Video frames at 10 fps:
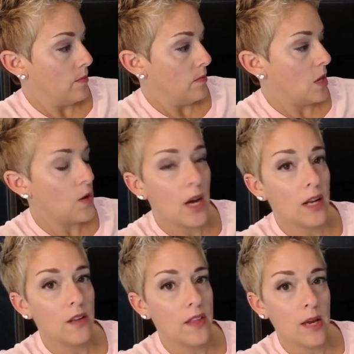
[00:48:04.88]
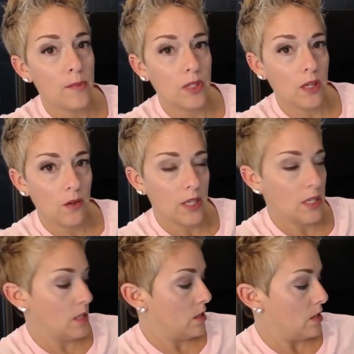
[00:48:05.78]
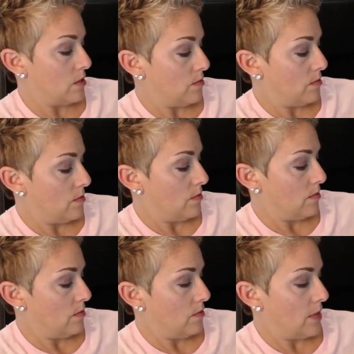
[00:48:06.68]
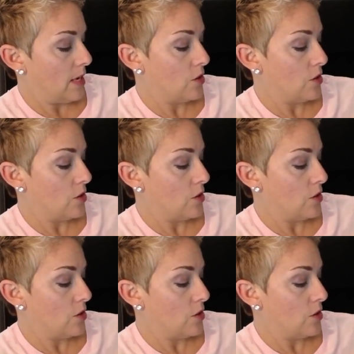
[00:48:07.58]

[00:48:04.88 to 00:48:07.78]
No, not into the episode. Into this. They